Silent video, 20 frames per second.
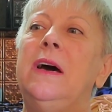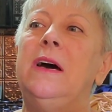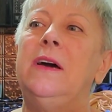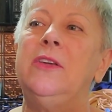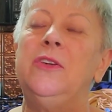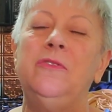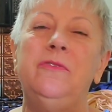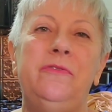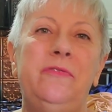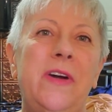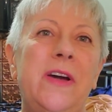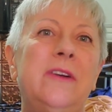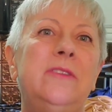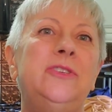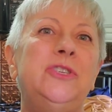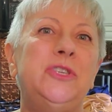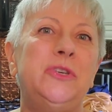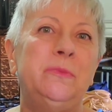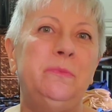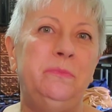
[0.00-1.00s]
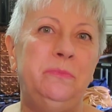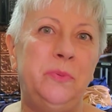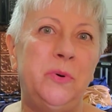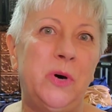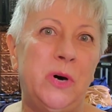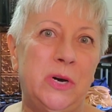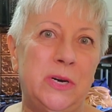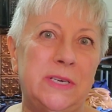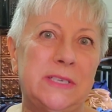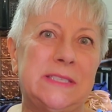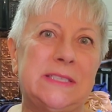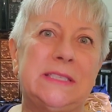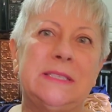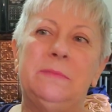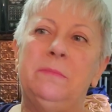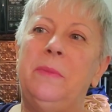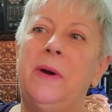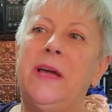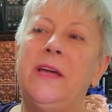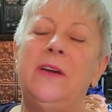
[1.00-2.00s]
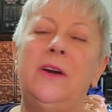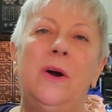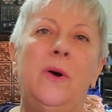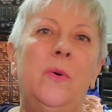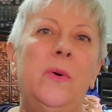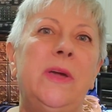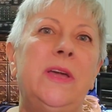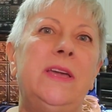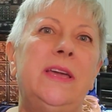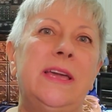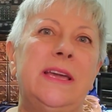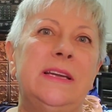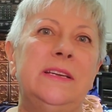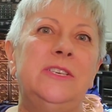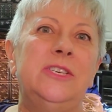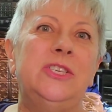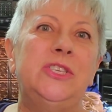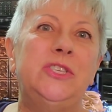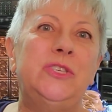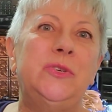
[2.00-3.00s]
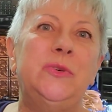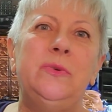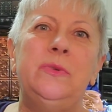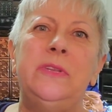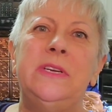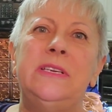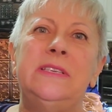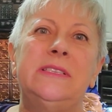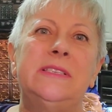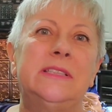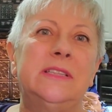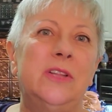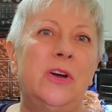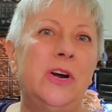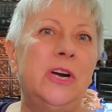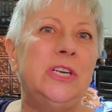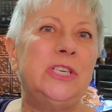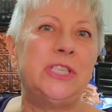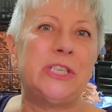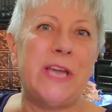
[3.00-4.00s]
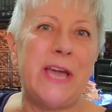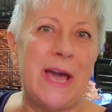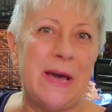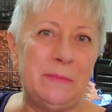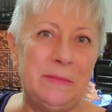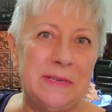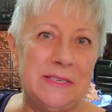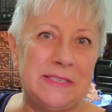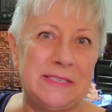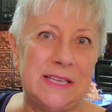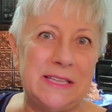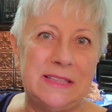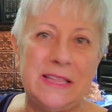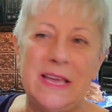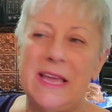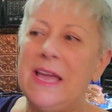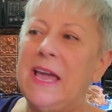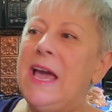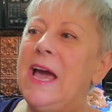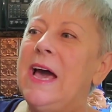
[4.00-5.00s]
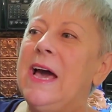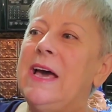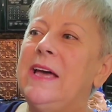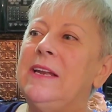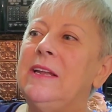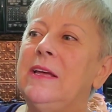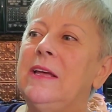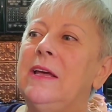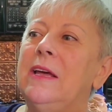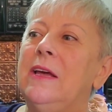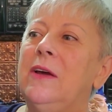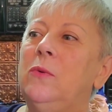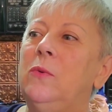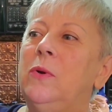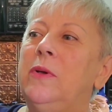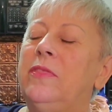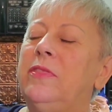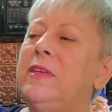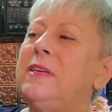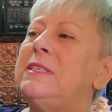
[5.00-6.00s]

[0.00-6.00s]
uh, you found your books by going into these large cabinets that they had with.